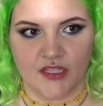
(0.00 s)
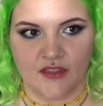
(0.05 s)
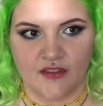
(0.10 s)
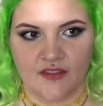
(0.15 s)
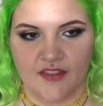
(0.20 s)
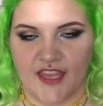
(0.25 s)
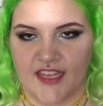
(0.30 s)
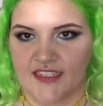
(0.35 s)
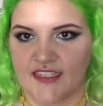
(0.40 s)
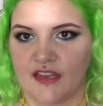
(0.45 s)

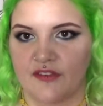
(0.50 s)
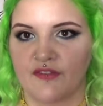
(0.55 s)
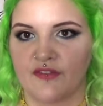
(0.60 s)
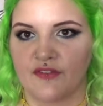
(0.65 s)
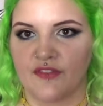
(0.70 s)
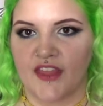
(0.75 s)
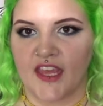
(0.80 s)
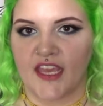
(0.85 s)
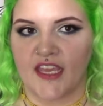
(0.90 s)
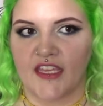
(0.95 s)

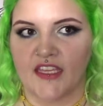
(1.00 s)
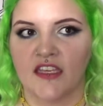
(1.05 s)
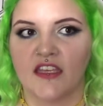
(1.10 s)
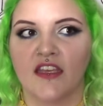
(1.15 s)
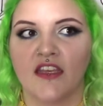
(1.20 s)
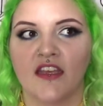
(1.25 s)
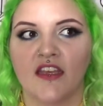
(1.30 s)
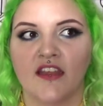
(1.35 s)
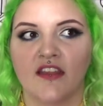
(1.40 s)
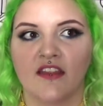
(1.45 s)
they
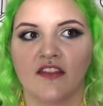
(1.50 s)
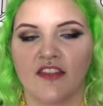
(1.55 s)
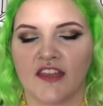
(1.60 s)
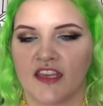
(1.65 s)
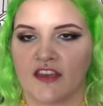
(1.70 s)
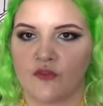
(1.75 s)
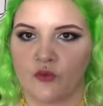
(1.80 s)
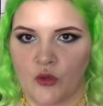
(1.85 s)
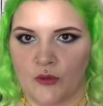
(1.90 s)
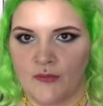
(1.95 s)

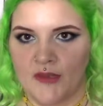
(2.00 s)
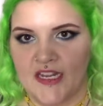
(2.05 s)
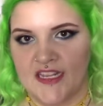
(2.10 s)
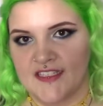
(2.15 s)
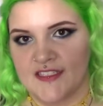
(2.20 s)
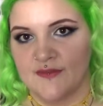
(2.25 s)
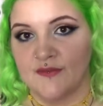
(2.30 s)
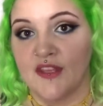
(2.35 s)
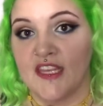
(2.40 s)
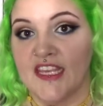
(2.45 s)
think of women
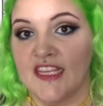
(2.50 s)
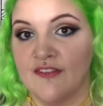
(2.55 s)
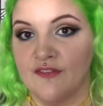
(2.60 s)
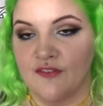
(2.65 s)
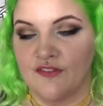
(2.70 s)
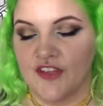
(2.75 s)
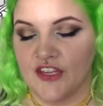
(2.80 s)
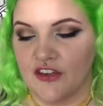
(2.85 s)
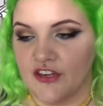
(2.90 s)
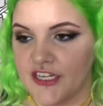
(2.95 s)
as
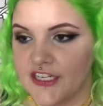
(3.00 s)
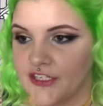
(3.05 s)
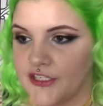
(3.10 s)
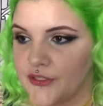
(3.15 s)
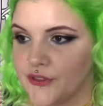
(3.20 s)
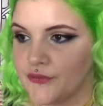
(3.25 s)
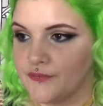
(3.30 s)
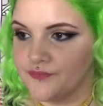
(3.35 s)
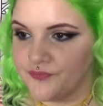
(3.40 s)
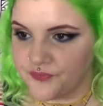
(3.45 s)

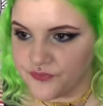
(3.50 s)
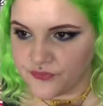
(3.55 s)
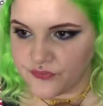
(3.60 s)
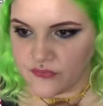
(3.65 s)
inferior.